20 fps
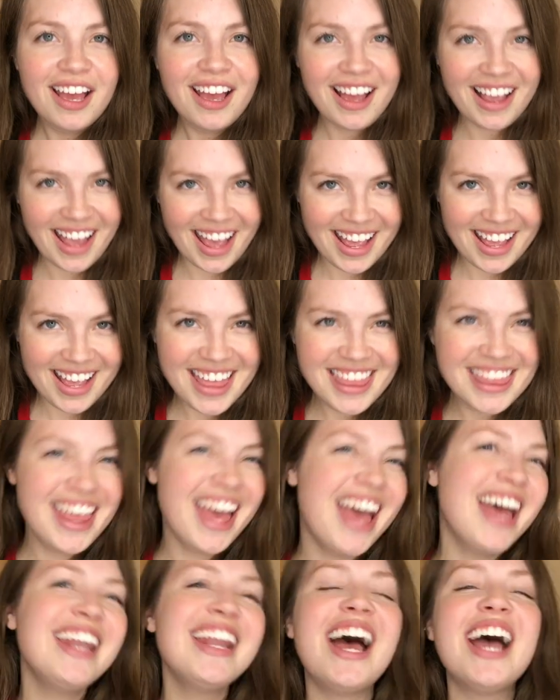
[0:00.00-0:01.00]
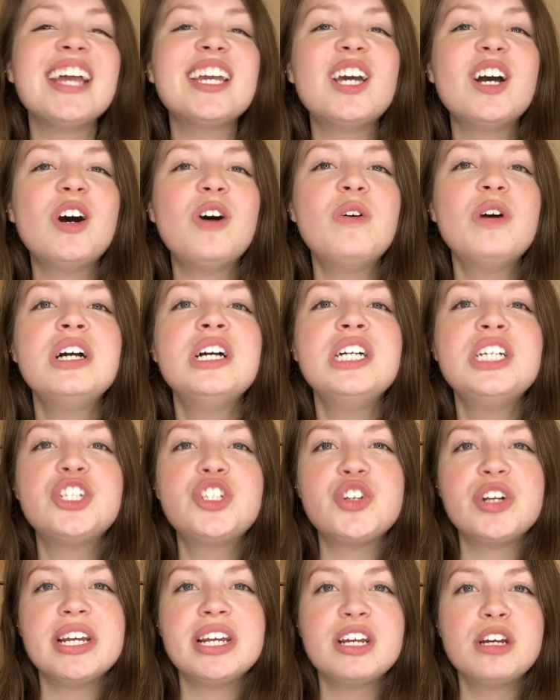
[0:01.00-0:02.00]
Okay, then I go
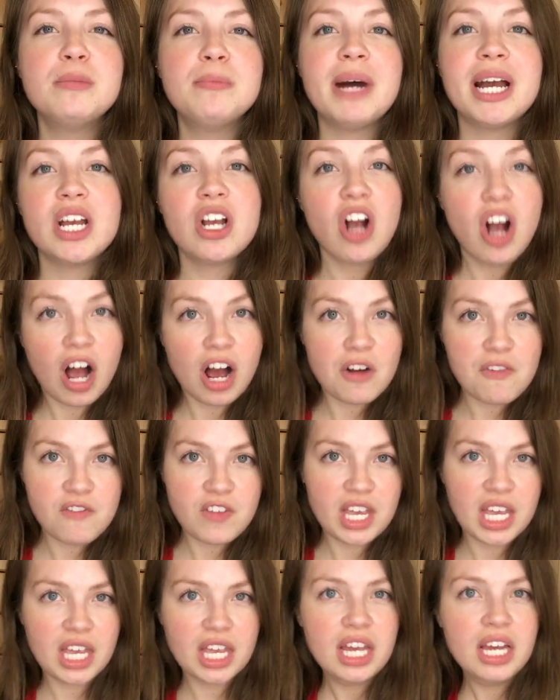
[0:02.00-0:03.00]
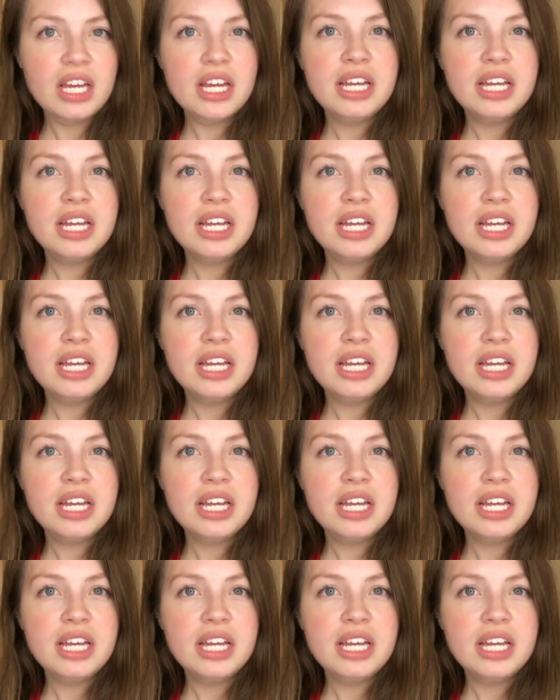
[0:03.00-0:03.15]
drink my coffee.